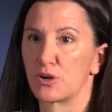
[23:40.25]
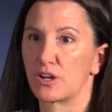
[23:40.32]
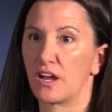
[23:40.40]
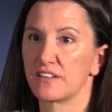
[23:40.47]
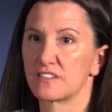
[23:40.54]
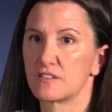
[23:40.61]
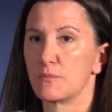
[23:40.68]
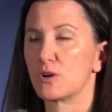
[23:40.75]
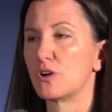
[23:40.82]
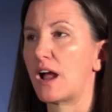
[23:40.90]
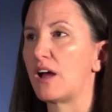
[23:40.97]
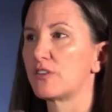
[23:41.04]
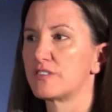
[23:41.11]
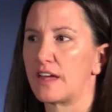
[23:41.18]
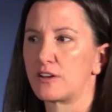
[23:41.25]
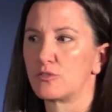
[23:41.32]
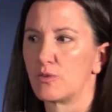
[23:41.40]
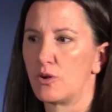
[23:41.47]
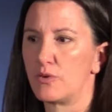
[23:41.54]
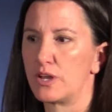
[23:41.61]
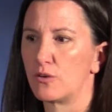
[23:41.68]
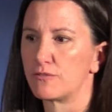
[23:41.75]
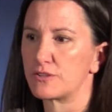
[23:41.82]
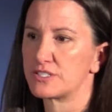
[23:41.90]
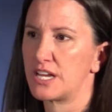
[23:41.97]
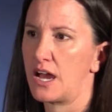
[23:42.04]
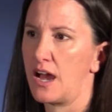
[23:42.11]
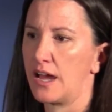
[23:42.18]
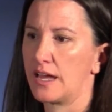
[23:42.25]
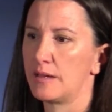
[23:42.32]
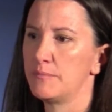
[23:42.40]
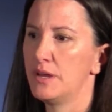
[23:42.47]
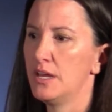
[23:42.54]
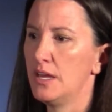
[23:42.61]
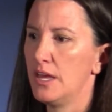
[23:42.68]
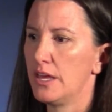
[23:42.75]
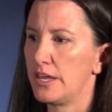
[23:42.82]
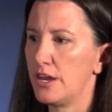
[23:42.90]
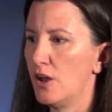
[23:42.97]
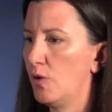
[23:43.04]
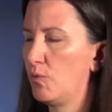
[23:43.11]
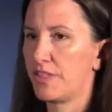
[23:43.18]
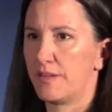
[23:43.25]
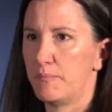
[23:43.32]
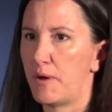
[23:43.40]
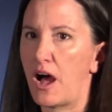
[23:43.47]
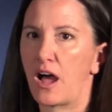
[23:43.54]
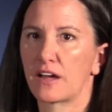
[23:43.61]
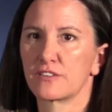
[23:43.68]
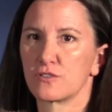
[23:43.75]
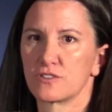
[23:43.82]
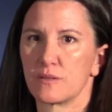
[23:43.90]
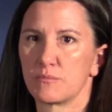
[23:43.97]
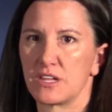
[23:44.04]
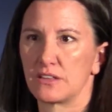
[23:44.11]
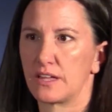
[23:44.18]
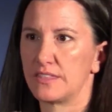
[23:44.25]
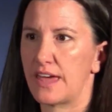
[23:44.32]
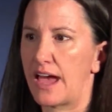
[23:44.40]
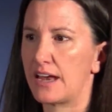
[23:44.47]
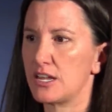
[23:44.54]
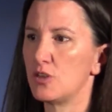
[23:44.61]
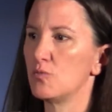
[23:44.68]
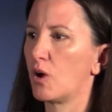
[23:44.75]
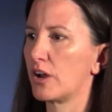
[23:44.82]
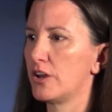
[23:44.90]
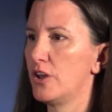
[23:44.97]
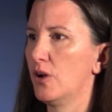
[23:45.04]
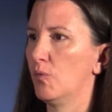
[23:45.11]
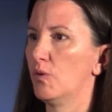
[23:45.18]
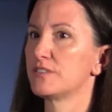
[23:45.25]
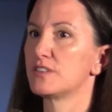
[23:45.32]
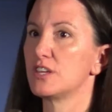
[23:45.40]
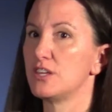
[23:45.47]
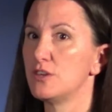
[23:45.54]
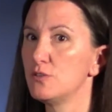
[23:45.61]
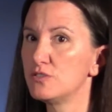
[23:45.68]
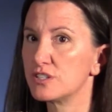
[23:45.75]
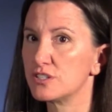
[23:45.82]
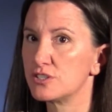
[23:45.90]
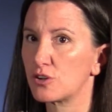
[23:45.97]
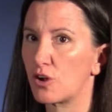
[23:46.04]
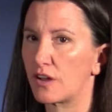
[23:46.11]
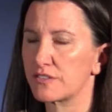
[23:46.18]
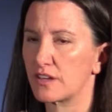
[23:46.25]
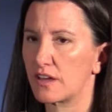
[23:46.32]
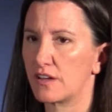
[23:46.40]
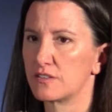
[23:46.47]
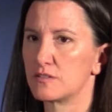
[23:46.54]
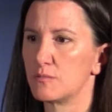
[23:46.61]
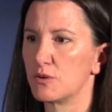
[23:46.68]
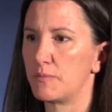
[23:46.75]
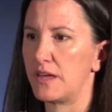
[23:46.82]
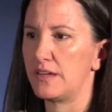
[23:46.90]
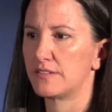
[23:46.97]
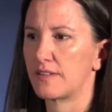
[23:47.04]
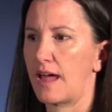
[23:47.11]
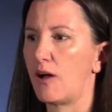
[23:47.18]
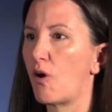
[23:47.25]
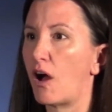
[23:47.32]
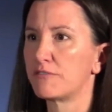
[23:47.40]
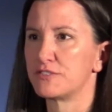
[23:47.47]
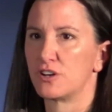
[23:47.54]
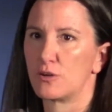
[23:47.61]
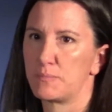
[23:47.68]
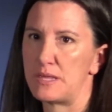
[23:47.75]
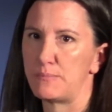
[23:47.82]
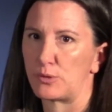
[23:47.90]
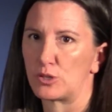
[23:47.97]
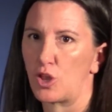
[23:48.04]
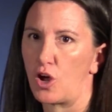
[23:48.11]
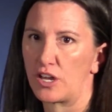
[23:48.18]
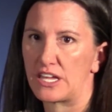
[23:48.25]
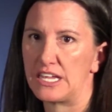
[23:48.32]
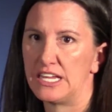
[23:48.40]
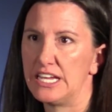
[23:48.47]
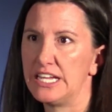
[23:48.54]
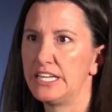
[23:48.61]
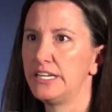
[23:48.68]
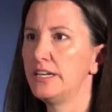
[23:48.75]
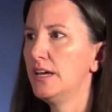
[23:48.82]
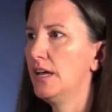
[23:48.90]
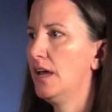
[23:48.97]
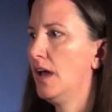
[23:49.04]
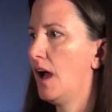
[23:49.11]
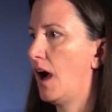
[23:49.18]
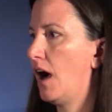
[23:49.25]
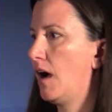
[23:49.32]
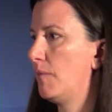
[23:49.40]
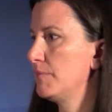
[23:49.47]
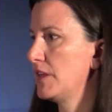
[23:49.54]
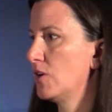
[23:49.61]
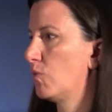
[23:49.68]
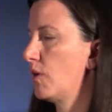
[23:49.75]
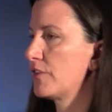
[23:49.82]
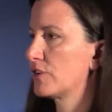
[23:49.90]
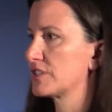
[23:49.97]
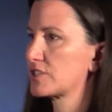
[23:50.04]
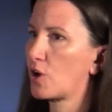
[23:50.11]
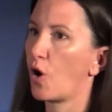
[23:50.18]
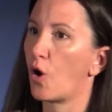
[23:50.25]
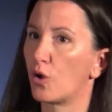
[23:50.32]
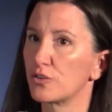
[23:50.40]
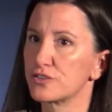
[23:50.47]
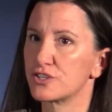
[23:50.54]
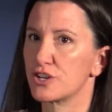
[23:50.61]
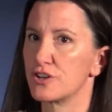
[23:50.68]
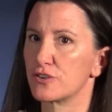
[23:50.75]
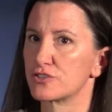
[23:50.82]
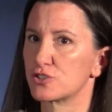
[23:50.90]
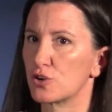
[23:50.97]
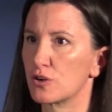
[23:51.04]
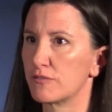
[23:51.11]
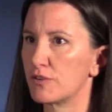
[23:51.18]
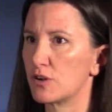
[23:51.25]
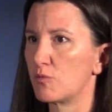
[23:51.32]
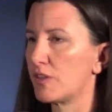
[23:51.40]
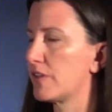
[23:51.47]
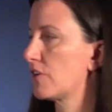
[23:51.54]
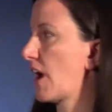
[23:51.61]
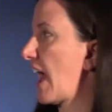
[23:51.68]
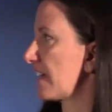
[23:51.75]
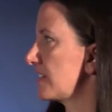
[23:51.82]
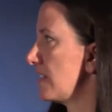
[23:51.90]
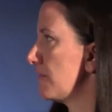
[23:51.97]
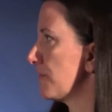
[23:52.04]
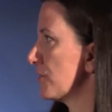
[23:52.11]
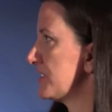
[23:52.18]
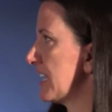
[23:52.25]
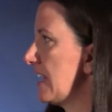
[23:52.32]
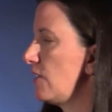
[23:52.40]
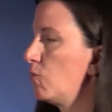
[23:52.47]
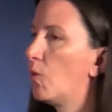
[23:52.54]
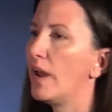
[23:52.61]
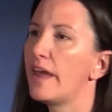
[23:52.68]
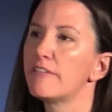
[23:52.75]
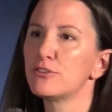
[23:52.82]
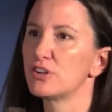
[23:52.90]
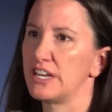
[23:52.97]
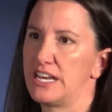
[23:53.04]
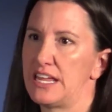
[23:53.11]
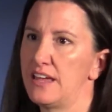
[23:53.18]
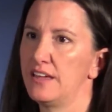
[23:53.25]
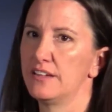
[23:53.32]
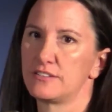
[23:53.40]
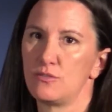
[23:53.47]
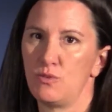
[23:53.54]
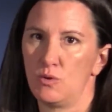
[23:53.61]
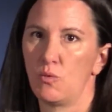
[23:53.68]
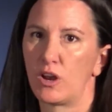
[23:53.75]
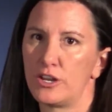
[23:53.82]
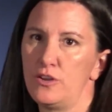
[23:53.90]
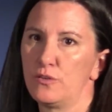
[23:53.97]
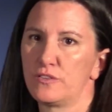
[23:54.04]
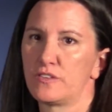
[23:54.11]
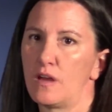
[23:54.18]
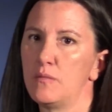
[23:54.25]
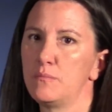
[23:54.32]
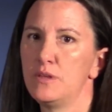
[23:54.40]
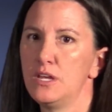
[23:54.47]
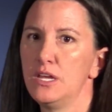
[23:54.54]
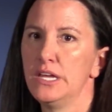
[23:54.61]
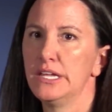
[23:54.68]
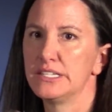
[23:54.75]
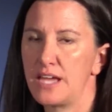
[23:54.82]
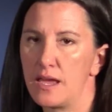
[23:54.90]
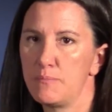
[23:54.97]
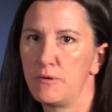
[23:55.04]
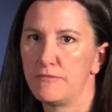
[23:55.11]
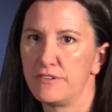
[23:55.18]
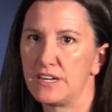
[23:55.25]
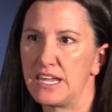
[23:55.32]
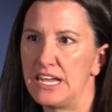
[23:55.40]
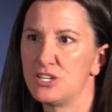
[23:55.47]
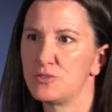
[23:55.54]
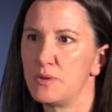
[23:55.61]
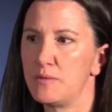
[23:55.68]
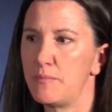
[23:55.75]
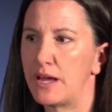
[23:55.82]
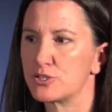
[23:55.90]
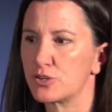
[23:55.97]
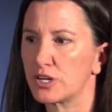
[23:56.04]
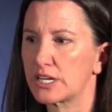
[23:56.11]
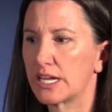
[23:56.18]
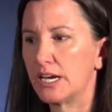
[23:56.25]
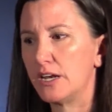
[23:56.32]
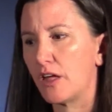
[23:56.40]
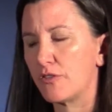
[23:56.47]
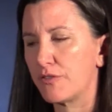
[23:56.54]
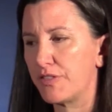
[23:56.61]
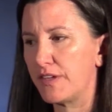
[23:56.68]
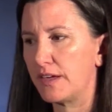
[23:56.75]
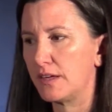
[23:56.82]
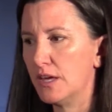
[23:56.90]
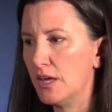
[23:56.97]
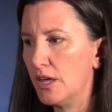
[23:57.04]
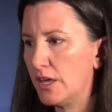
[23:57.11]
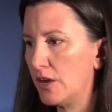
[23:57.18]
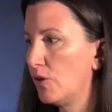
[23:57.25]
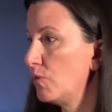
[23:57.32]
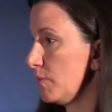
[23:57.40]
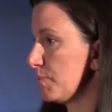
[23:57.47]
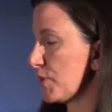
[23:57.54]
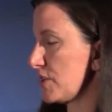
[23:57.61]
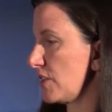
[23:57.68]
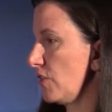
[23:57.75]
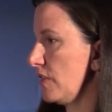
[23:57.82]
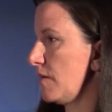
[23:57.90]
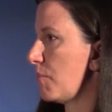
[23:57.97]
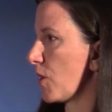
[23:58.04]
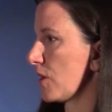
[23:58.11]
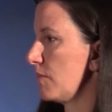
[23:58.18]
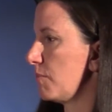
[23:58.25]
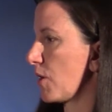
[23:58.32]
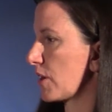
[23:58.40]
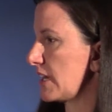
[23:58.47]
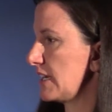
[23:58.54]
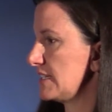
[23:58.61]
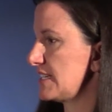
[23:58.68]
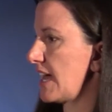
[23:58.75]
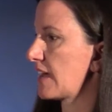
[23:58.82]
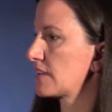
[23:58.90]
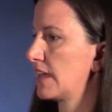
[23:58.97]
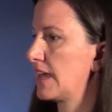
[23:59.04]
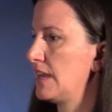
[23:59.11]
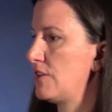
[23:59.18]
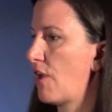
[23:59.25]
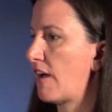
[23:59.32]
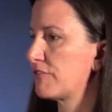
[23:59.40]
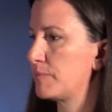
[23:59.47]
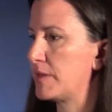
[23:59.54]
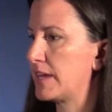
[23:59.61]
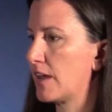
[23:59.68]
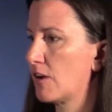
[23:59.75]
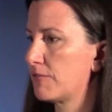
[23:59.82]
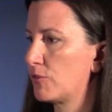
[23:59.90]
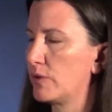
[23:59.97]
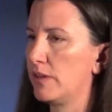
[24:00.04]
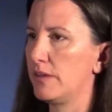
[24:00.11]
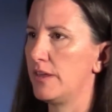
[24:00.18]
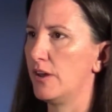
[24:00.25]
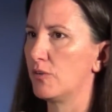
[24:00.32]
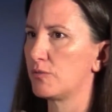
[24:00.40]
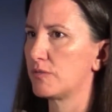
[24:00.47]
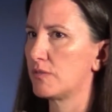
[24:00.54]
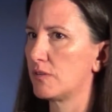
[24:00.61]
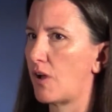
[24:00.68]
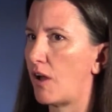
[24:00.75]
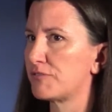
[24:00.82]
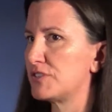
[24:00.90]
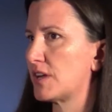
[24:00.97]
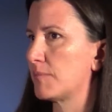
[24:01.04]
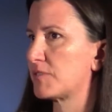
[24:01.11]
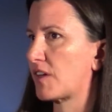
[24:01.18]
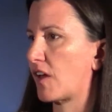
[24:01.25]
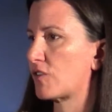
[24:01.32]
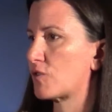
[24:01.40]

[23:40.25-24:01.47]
per customer, how's that growing over time? With a box or something like that, you'd want to know what's the usage across the customer base, how often are people logging in, whether it's calls to your server, whether they're asking for data, whatever it is, we want to know some type of engagement metric. And another thing, particularly in the marketing tech land, you have to be careful. Oftentimes